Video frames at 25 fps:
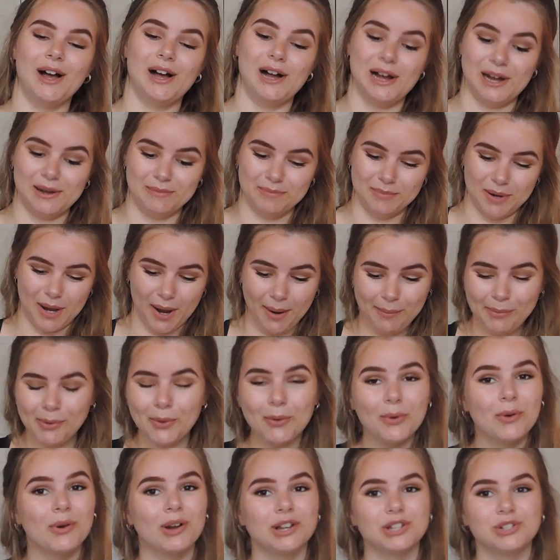I'm
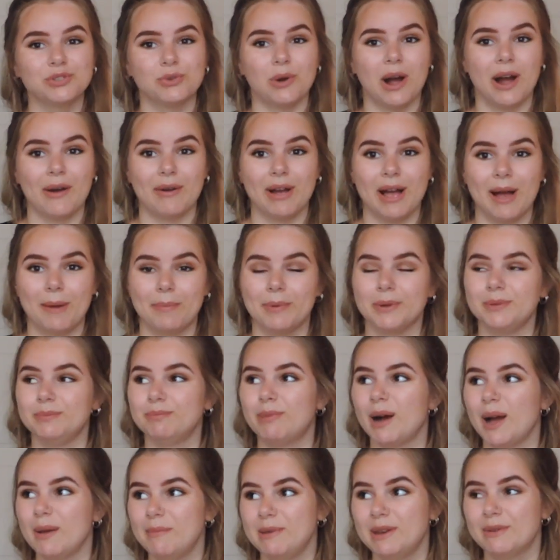not quite sure how it
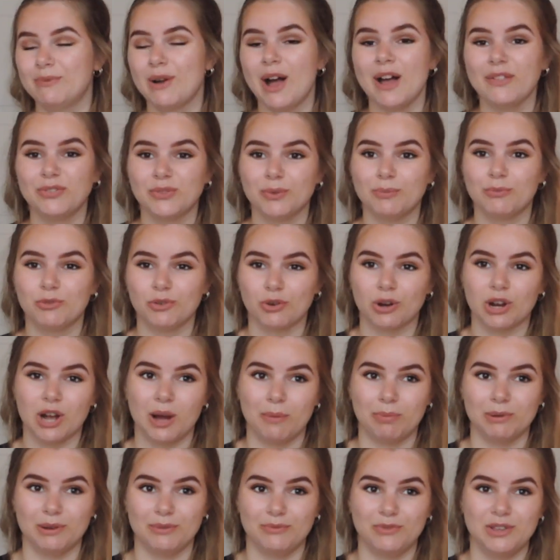happened, but I mean, I've had them for a
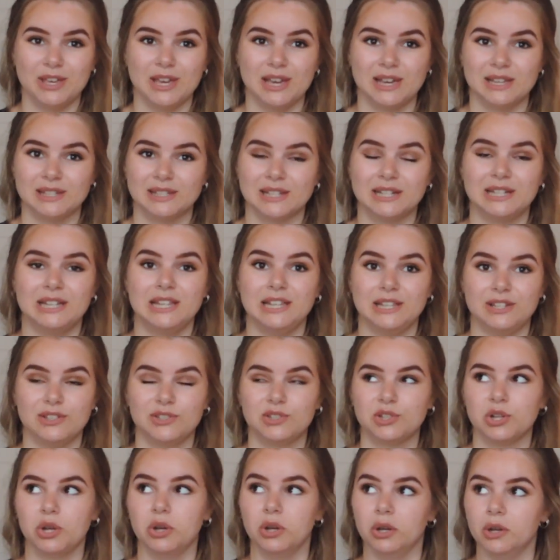couple of years, at
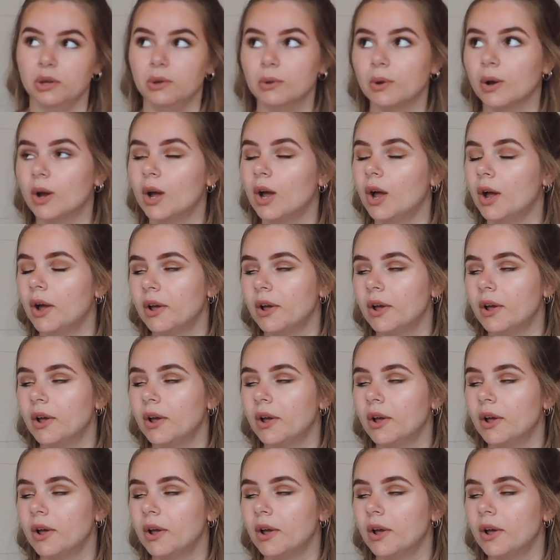least 2.